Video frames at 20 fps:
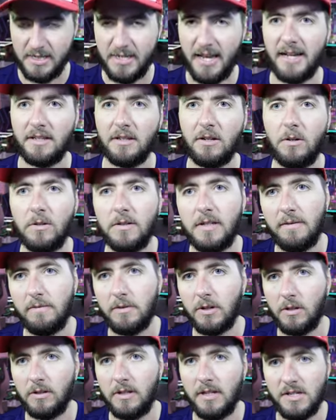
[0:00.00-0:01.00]
Technical
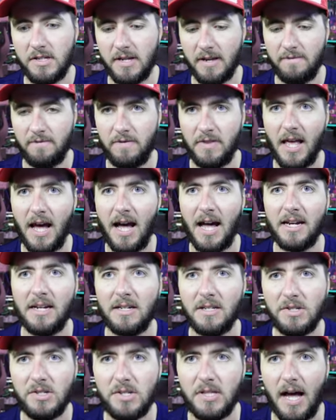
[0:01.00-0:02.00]
difficulties have
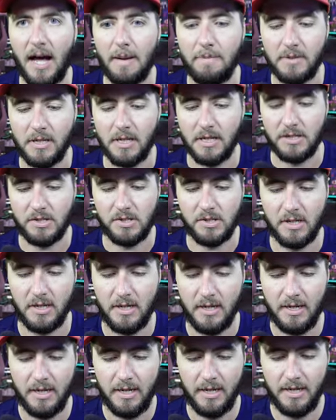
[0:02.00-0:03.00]
not stopped us
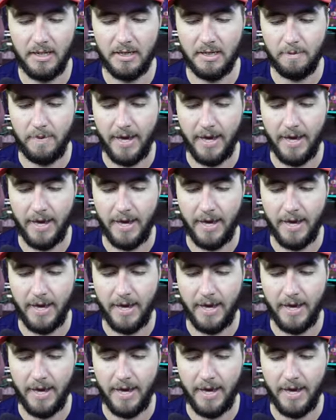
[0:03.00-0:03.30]
in the